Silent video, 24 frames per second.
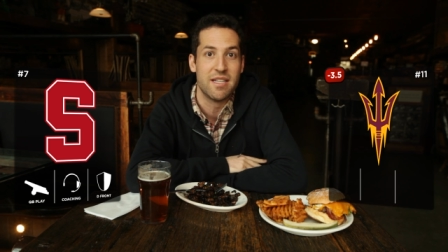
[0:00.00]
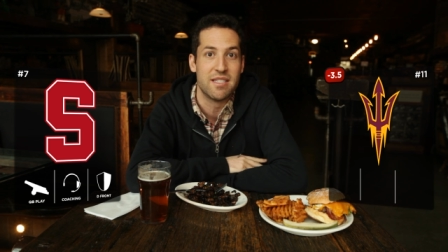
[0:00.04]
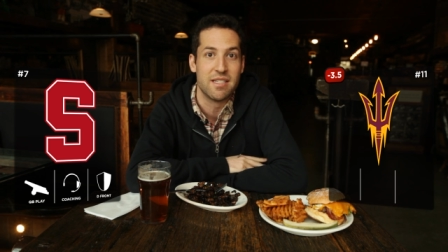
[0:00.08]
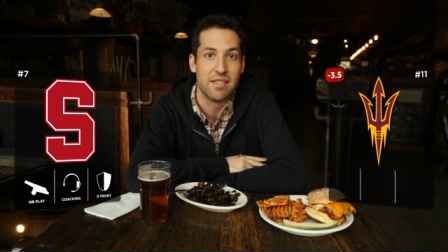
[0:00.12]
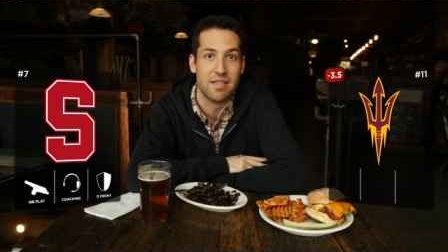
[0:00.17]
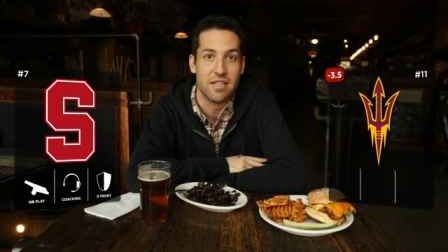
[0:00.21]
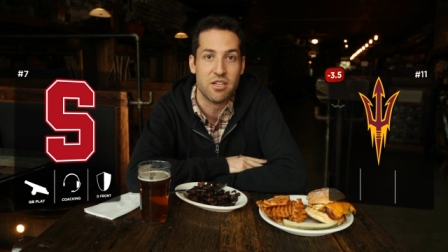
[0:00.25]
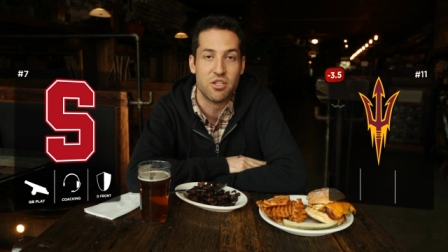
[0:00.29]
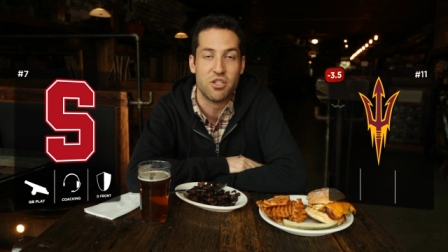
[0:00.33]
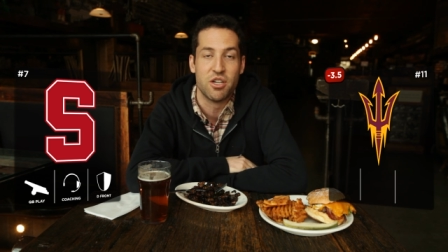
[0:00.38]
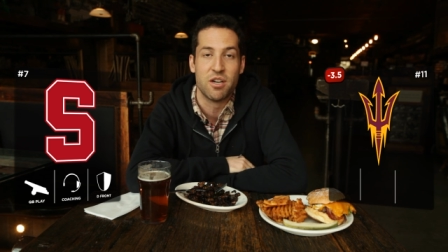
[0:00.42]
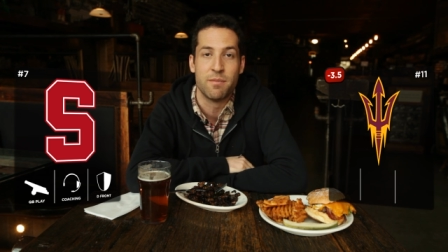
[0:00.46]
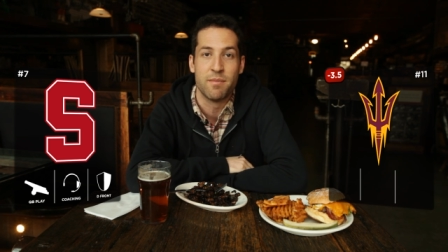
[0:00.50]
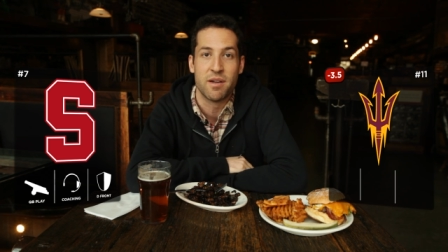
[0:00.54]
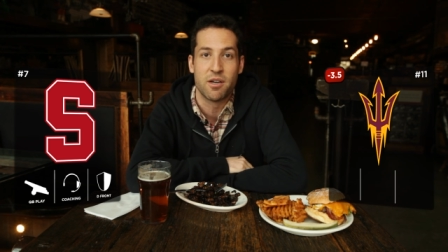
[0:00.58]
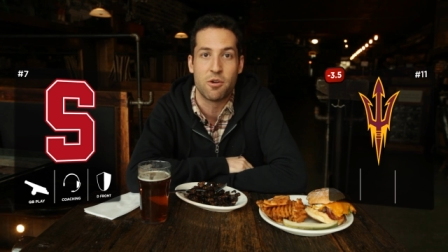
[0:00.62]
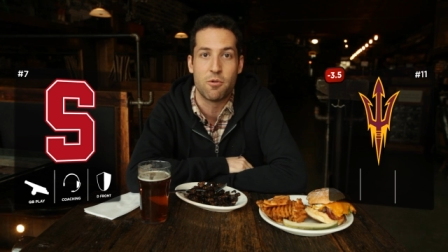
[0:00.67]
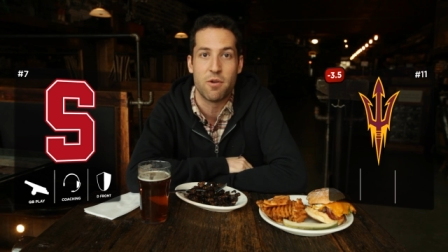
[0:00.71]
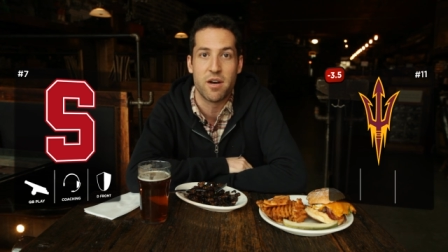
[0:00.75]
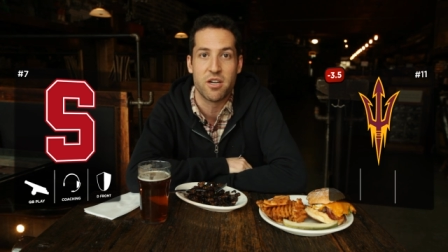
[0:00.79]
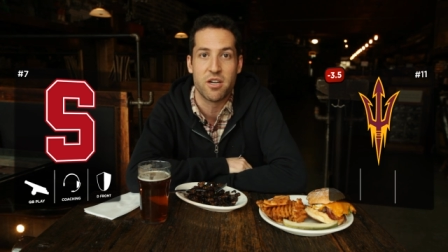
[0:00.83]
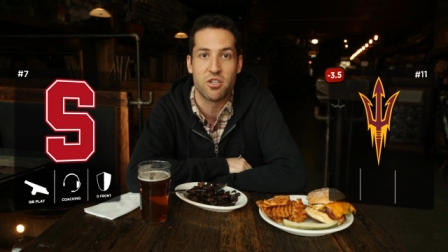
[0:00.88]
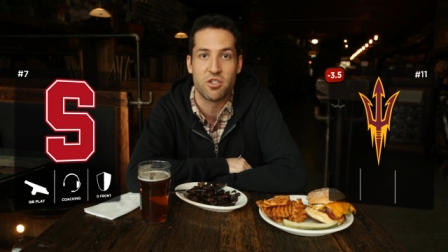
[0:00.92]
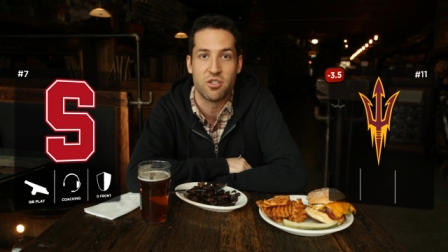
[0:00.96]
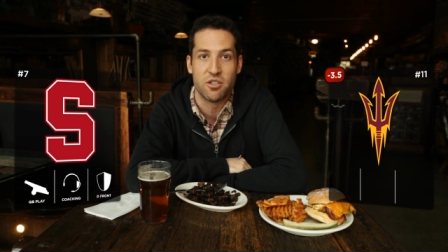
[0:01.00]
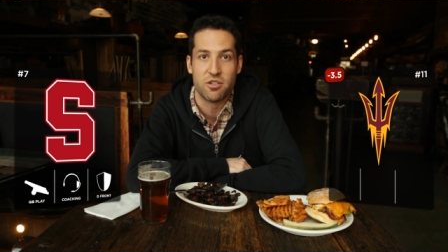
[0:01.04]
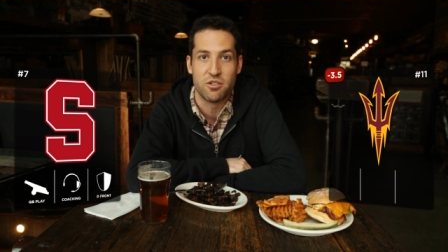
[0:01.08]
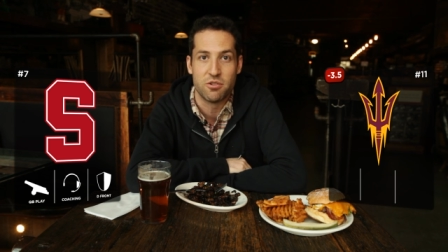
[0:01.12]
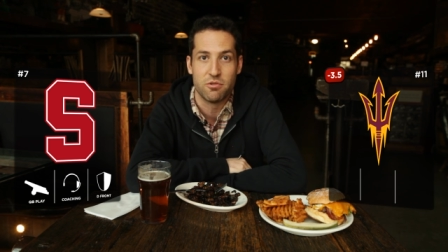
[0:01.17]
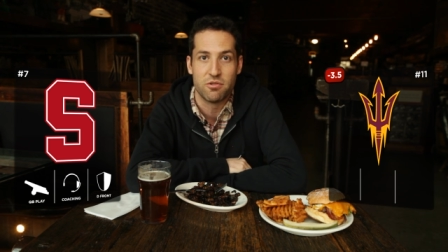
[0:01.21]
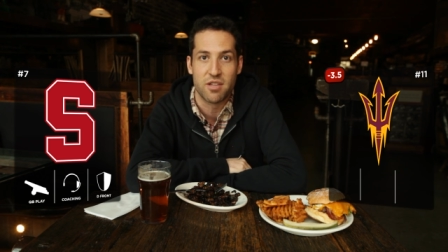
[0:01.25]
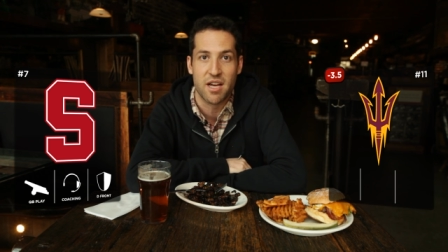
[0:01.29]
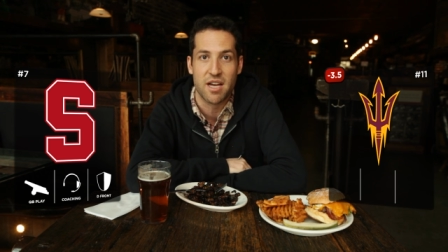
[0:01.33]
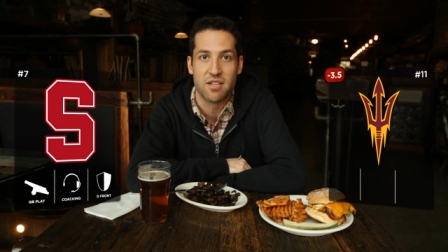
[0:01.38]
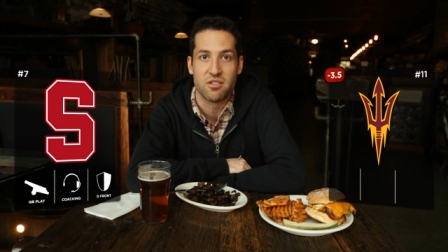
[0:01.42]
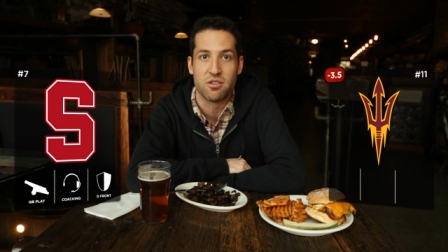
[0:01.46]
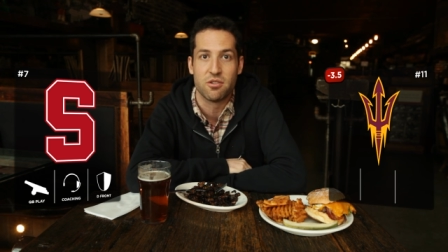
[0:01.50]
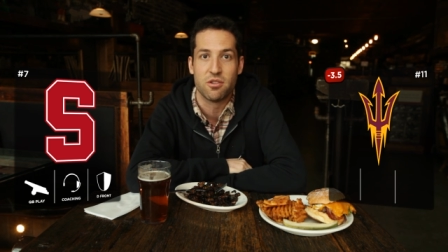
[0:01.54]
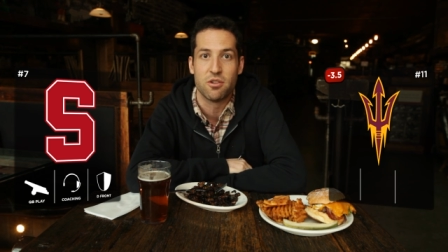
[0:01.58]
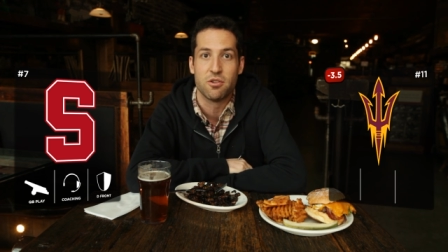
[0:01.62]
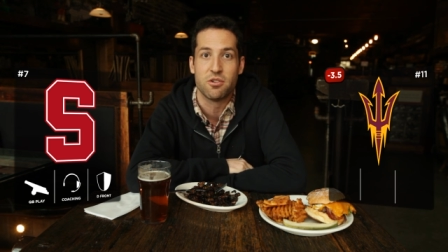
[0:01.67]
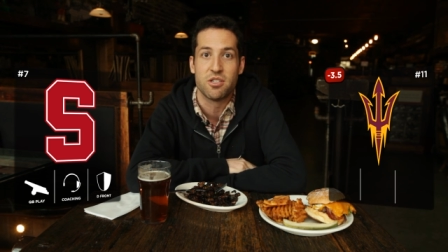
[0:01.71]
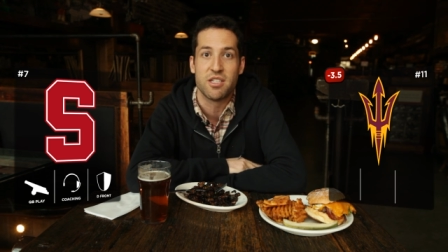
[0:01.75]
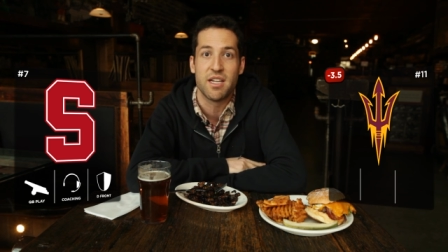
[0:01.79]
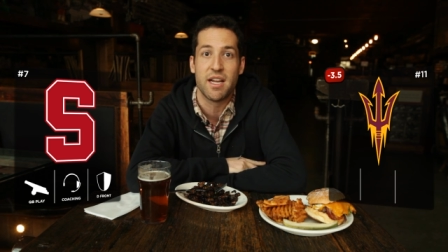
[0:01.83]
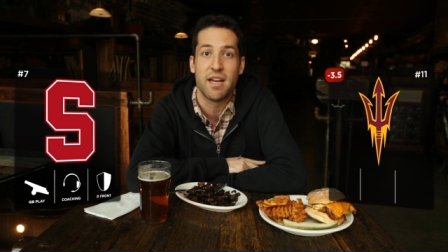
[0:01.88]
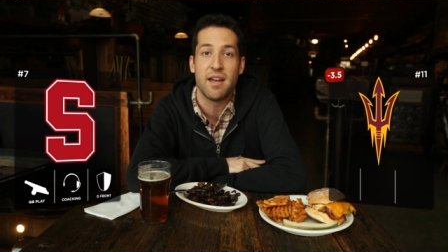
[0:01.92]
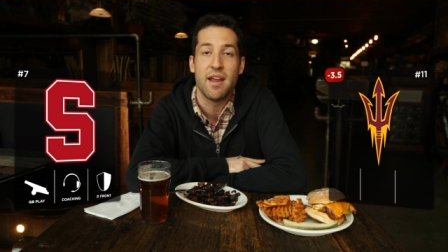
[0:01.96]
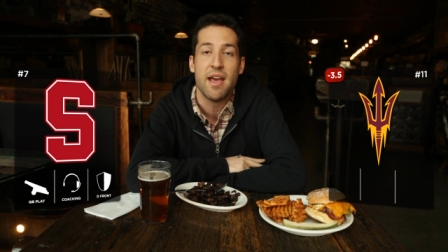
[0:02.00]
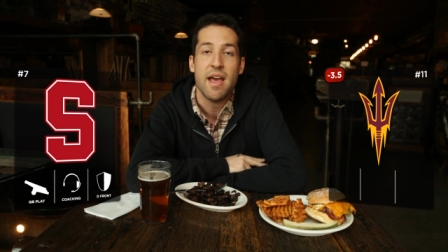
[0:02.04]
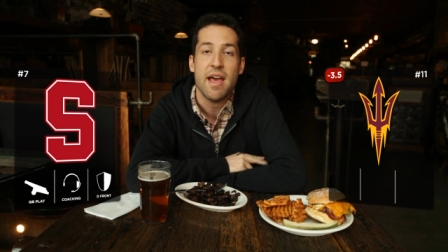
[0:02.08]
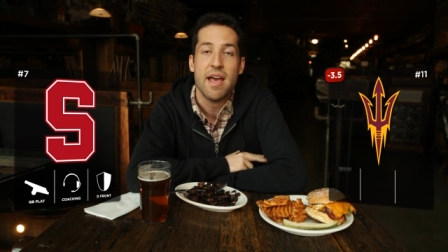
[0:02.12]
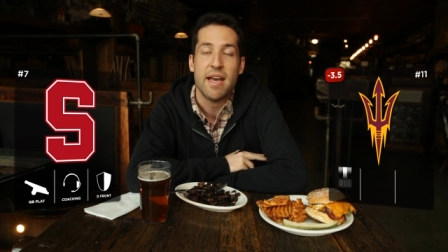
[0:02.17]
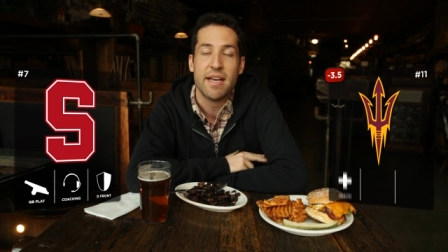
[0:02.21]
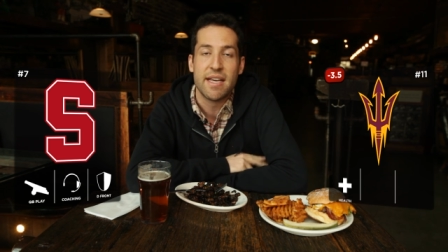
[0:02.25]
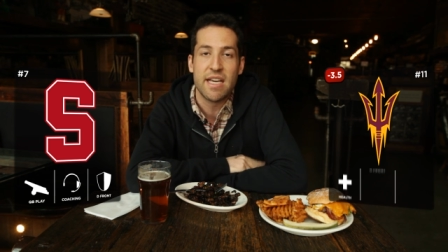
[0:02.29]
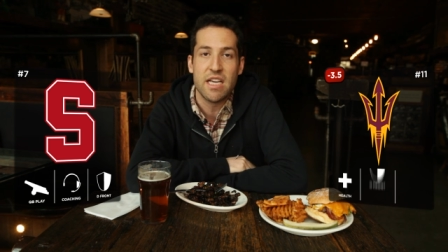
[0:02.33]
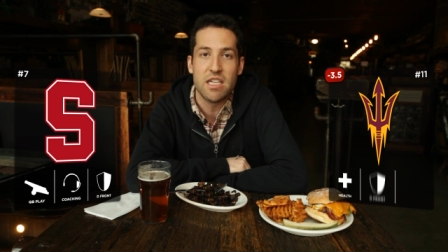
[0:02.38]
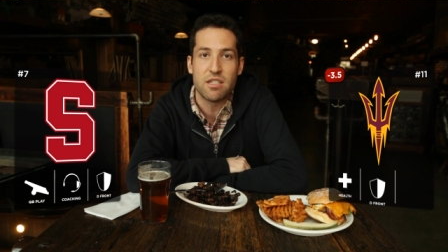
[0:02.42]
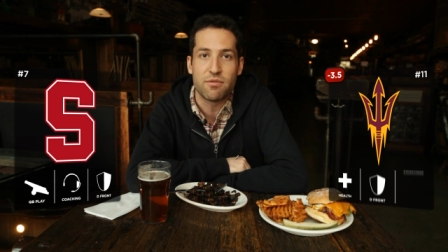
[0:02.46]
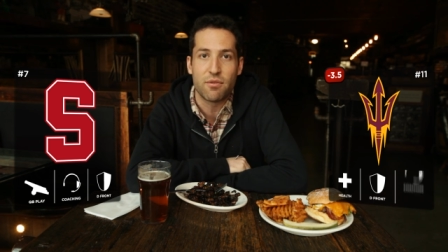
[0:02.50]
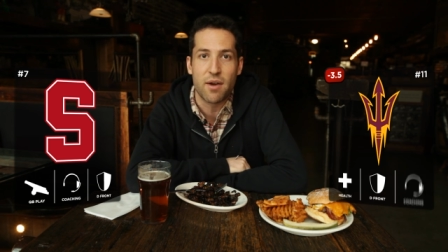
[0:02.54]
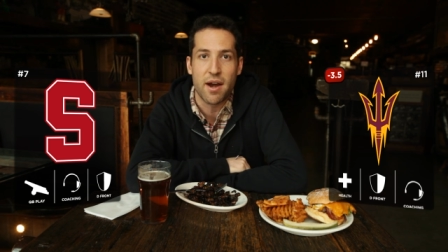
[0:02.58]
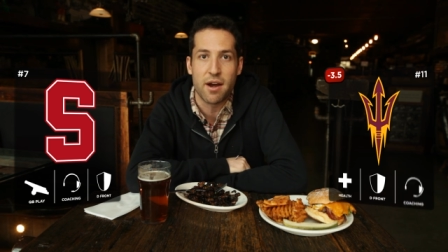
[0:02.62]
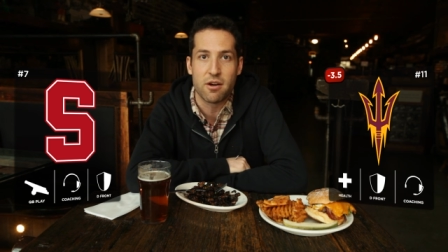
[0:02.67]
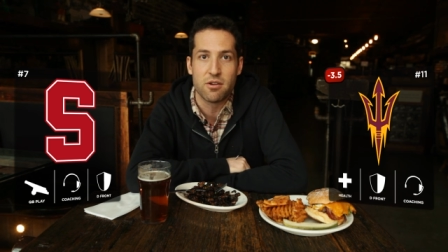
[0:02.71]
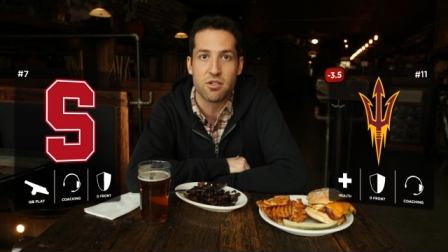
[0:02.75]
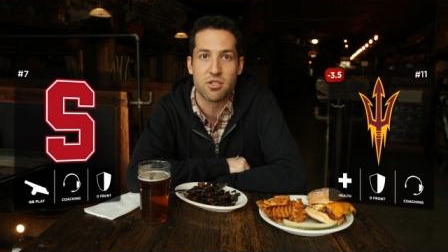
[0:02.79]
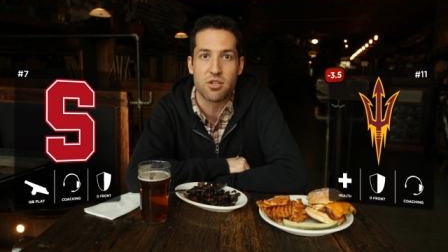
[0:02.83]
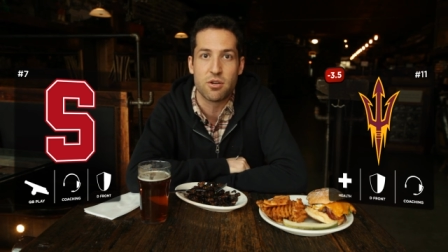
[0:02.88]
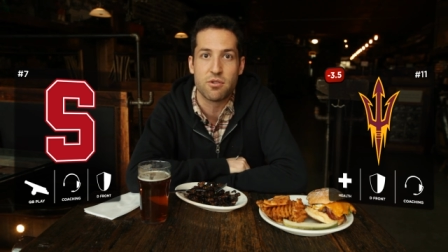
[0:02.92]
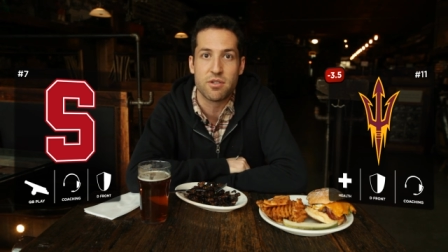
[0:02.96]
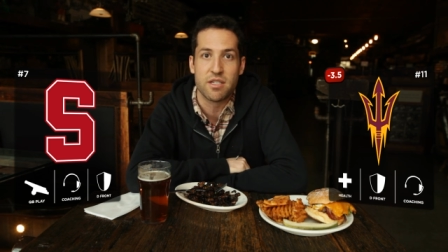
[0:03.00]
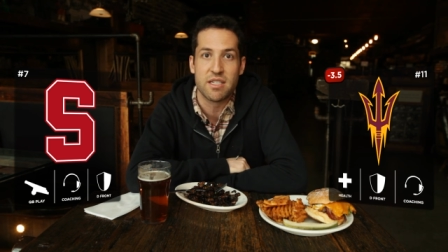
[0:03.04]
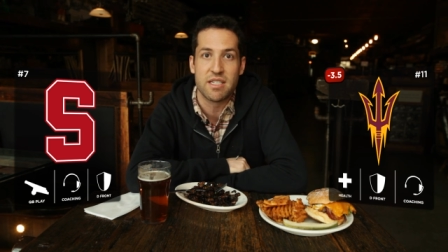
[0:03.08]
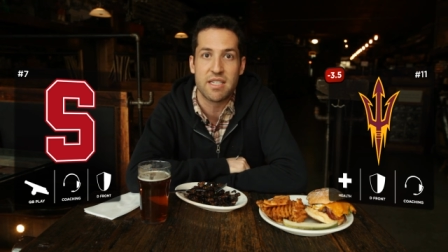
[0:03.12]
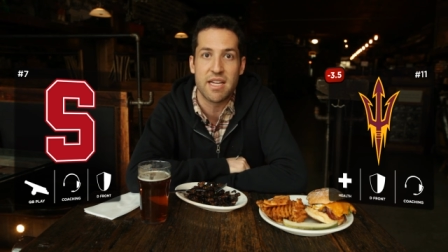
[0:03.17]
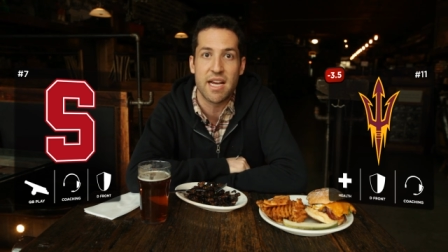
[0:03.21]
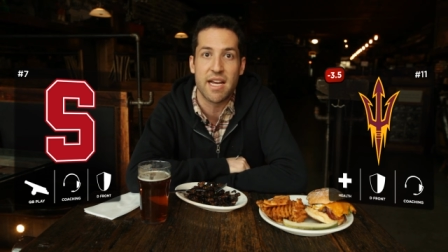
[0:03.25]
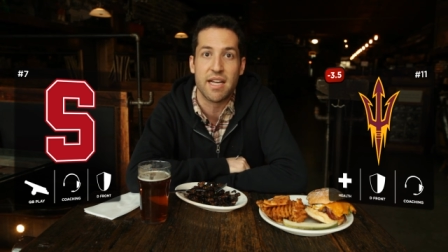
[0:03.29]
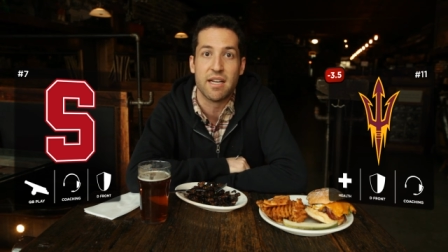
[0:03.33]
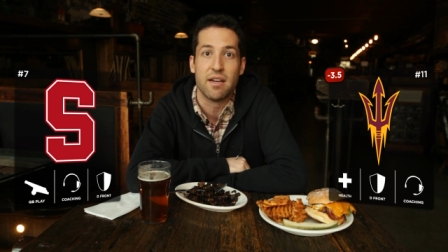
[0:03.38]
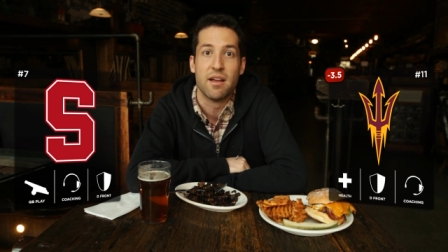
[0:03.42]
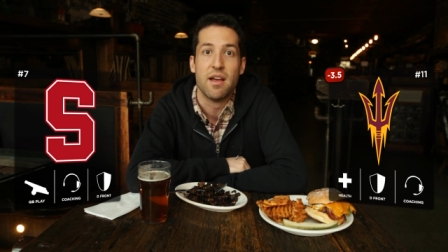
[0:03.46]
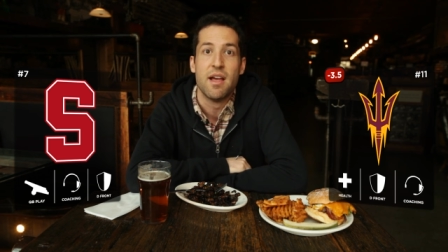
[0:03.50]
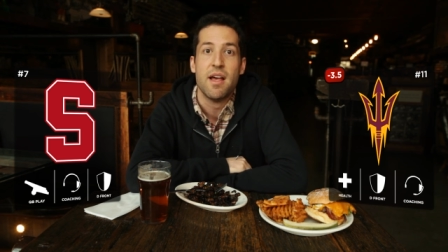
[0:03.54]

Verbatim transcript: It's a legitimate question in two thousand thirteen. Keys for Arizona State.